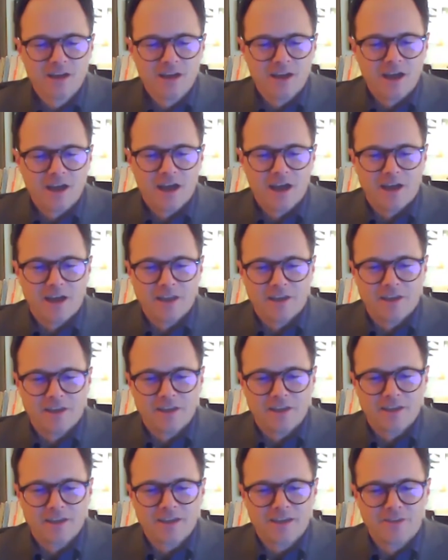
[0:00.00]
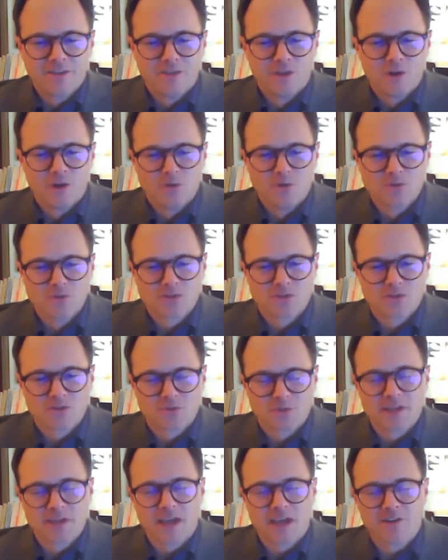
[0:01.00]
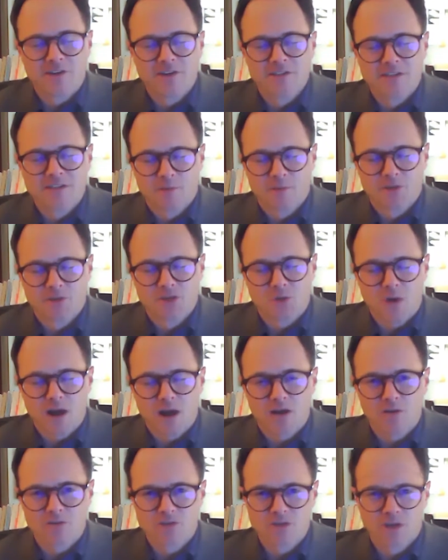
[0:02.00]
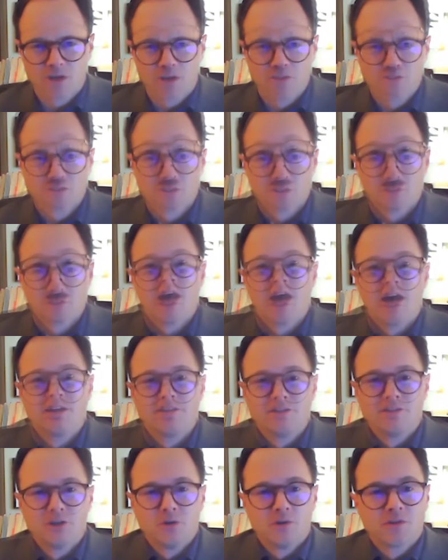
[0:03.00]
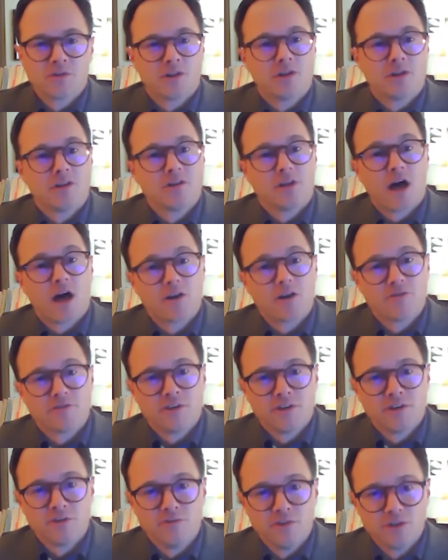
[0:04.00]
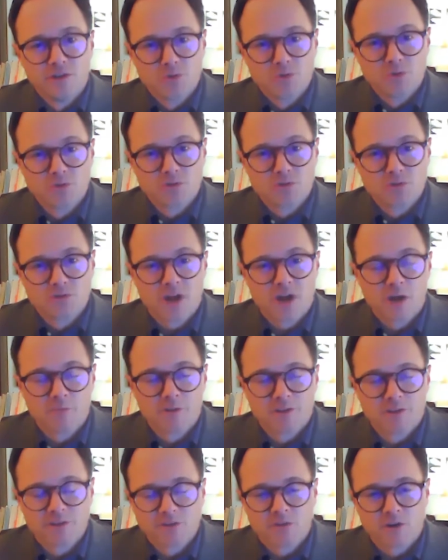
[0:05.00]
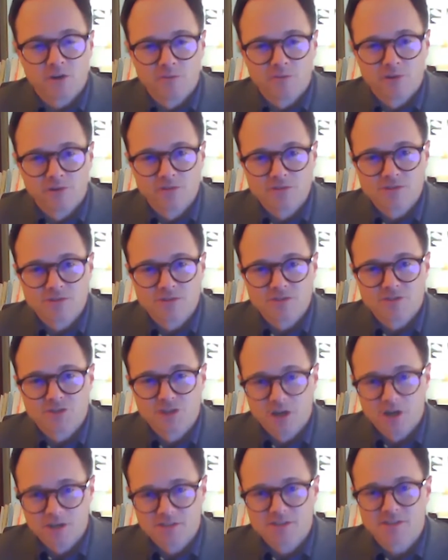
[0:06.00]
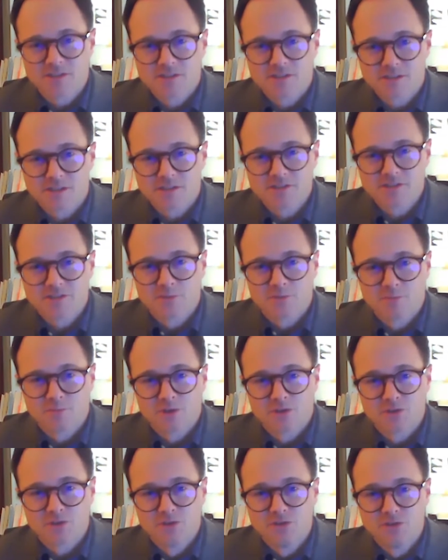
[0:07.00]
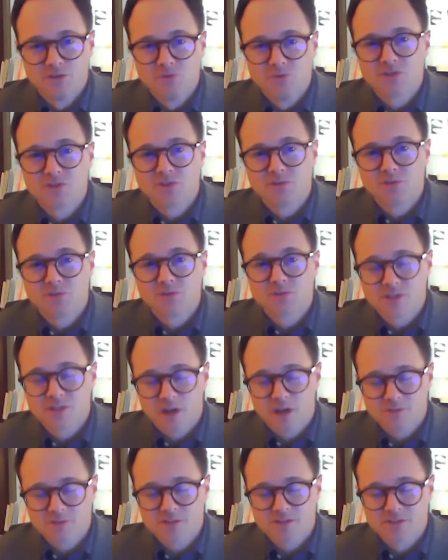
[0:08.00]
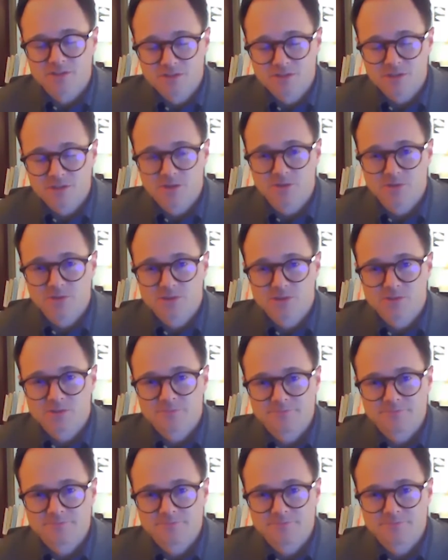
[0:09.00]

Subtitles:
And in those three counties, I'm a trial judge. I deal with a lot of individuals who come into the criminal justice system due to substance use.